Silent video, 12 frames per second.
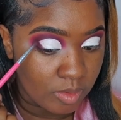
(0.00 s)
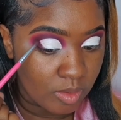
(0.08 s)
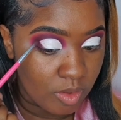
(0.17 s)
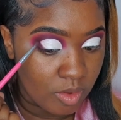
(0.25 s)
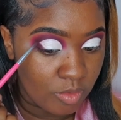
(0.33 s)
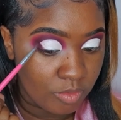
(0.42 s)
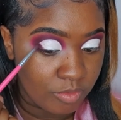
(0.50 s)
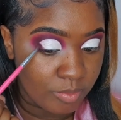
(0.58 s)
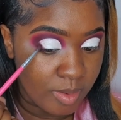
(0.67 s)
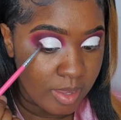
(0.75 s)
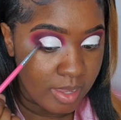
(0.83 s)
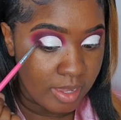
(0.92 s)
of
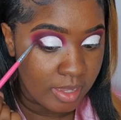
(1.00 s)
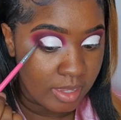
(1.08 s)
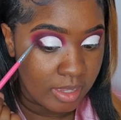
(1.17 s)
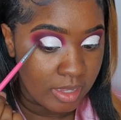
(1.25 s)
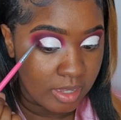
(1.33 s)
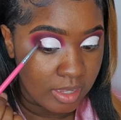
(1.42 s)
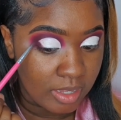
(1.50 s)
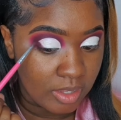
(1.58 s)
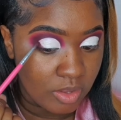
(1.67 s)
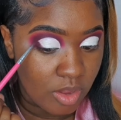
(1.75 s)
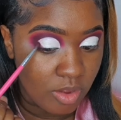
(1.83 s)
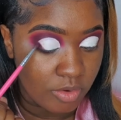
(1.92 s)
my
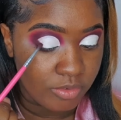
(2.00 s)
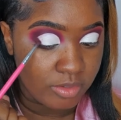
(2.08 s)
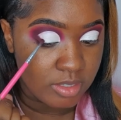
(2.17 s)
cut crease.